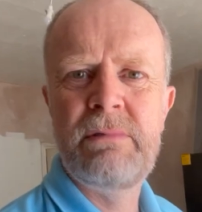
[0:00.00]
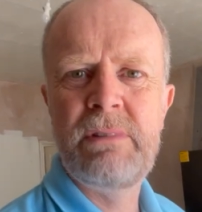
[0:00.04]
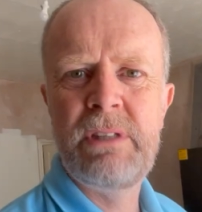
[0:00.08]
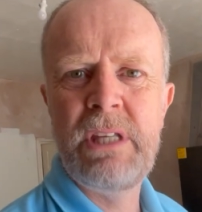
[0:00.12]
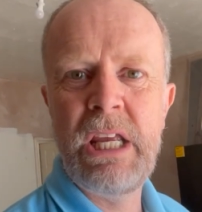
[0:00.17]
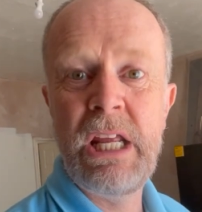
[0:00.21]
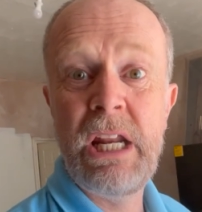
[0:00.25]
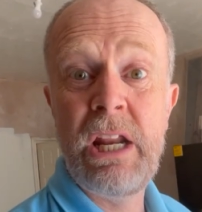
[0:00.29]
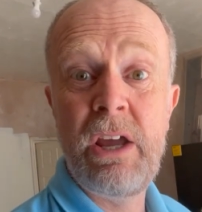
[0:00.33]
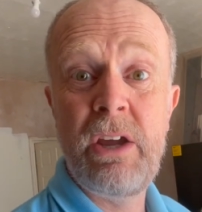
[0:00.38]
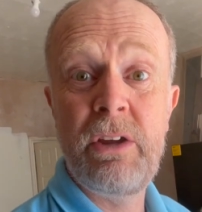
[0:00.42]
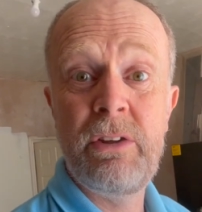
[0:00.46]
Do
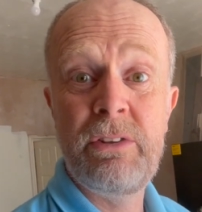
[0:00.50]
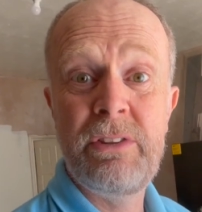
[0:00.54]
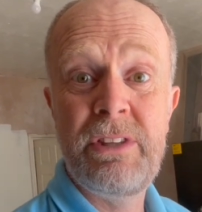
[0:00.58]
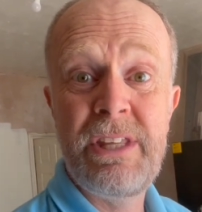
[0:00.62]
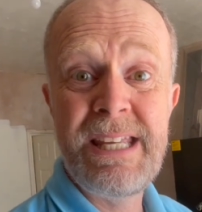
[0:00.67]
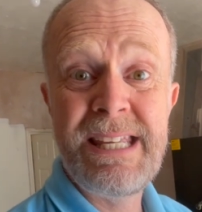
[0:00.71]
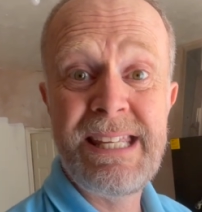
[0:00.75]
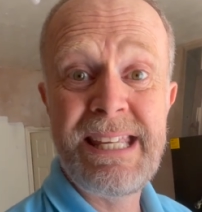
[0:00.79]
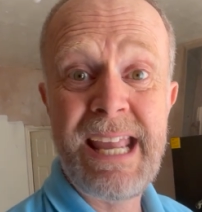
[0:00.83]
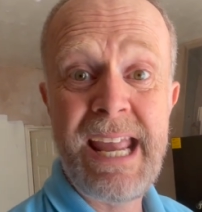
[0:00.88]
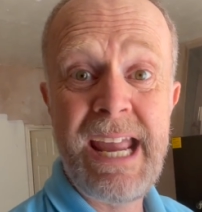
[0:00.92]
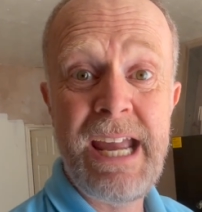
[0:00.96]
you know,
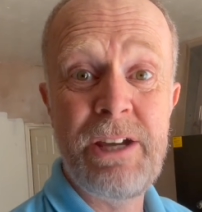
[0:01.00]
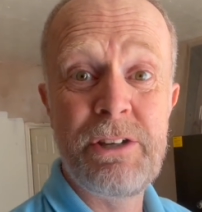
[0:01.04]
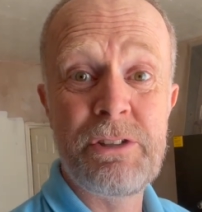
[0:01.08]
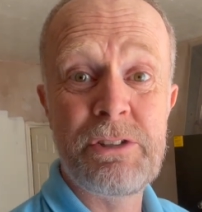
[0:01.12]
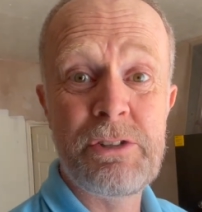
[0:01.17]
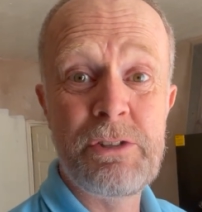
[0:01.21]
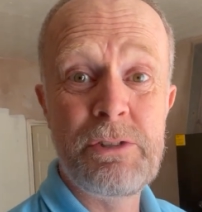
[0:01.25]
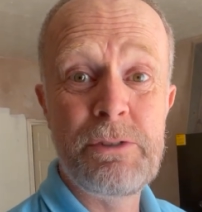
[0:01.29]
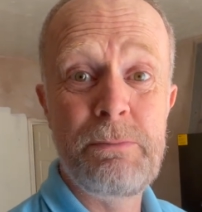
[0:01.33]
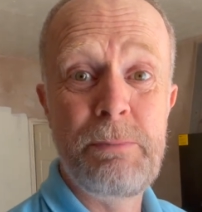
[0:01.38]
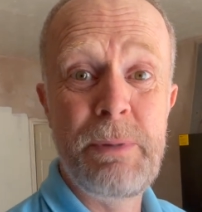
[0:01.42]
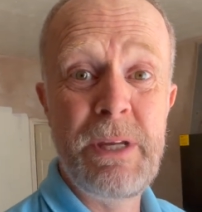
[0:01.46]
this house
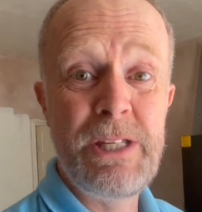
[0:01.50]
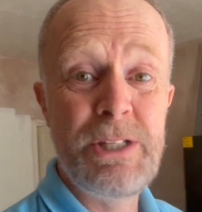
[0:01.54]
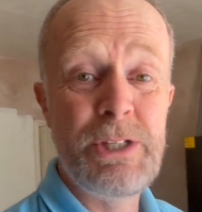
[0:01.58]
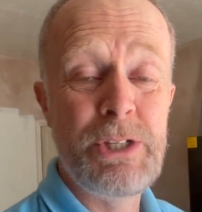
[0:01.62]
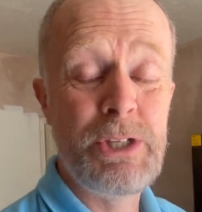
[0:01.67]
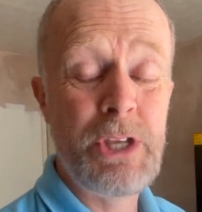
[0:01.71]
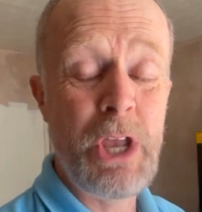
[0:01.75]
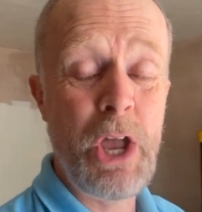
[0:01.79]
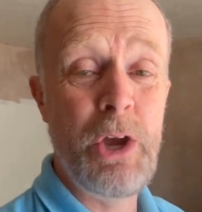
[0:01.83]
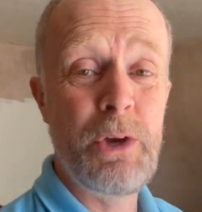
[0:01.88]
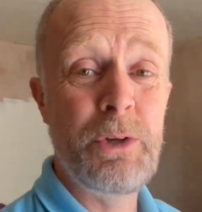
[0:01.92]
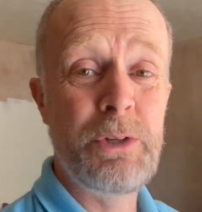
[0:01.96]
has been
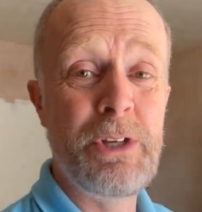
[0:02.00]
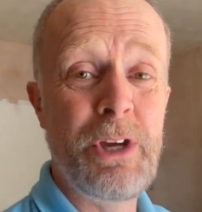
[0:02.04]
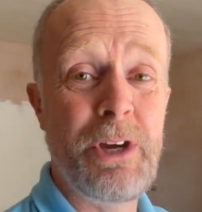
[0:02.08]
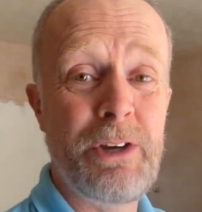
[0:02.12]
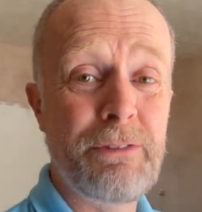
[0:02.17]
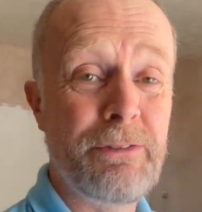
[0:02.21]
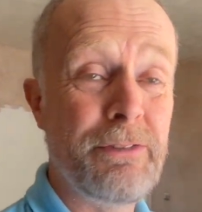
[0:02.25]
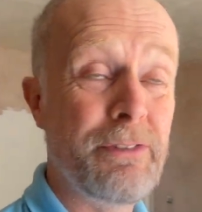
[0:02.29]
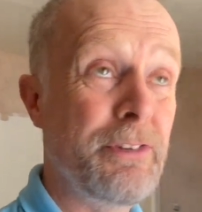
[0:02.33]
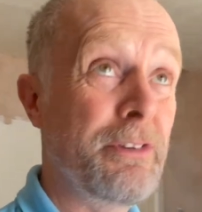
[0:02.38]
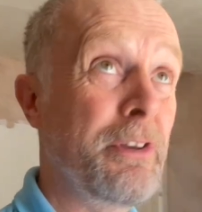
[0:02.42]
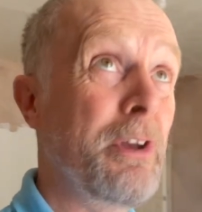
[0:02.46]
so dark
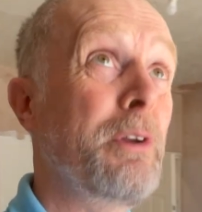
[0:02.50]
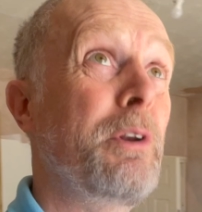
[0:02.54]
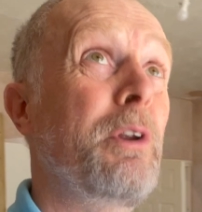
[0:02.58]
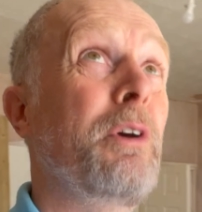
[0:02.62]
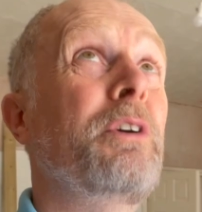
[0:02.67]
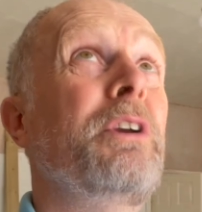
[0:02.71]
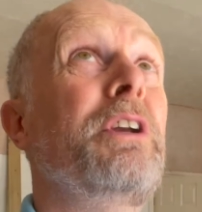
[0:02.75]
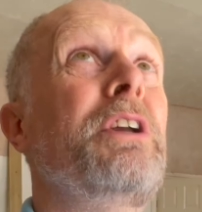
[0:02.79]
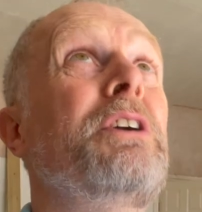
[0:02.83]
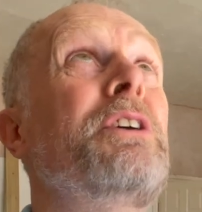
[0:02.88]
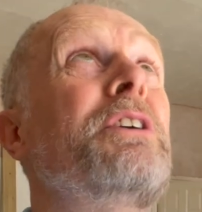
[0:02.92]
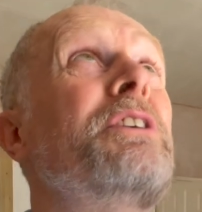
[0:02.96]
for so long,
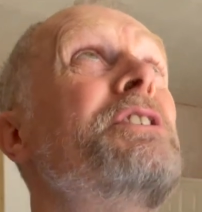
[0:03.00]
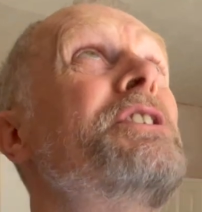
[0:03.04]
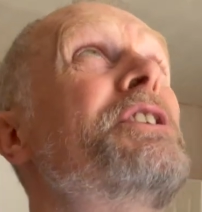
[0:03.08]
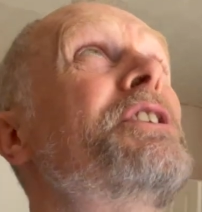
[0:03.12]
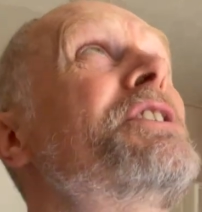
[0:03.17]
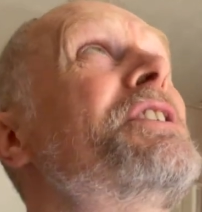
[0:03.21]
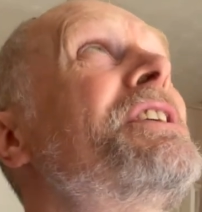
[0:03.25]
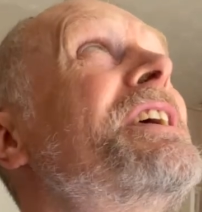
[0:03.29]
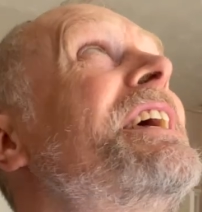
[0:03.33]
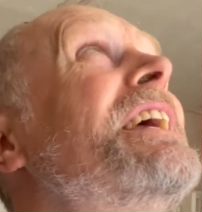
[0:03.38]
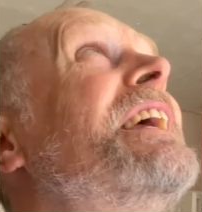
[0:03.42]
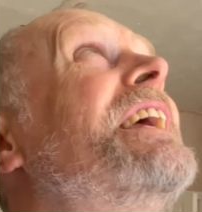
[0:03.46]
you could
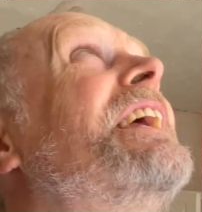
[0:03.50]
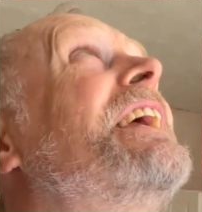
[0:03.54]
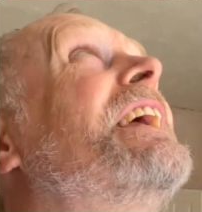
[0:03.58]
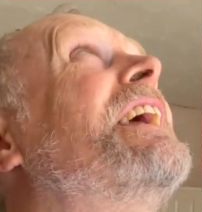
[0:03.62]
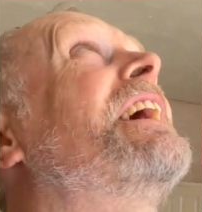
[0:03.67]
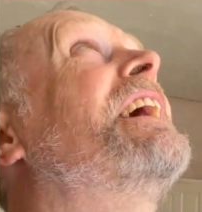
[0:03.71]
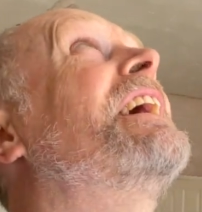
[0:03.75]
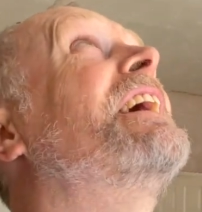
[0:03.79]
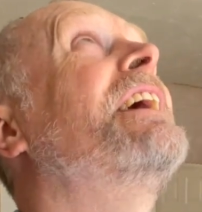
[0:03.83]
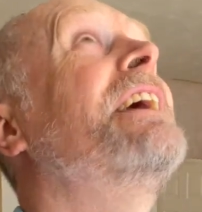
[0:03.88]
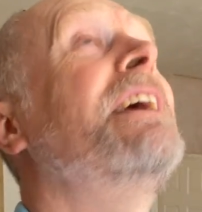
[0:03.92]
see